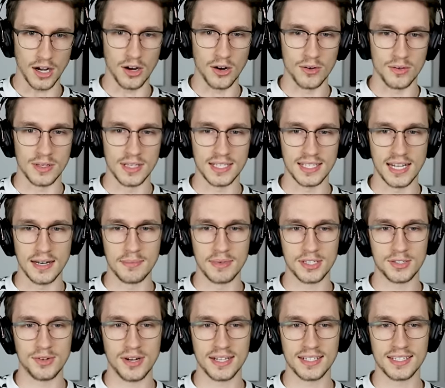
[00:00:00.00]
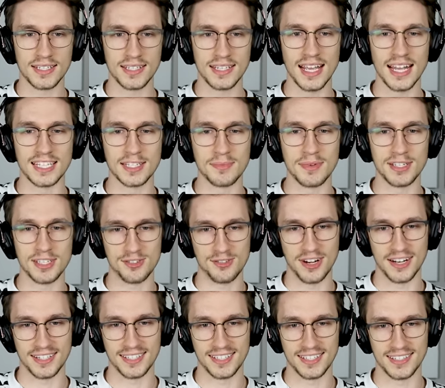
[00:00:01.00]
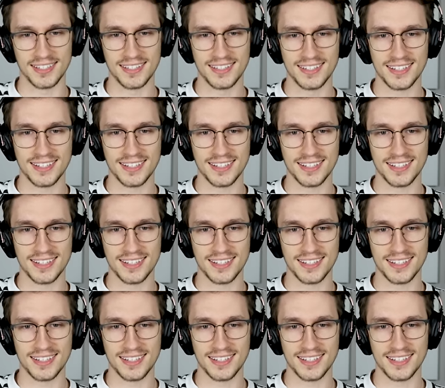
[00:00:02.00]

Oh, is that a misdirect? Yeah, it's a misdirect.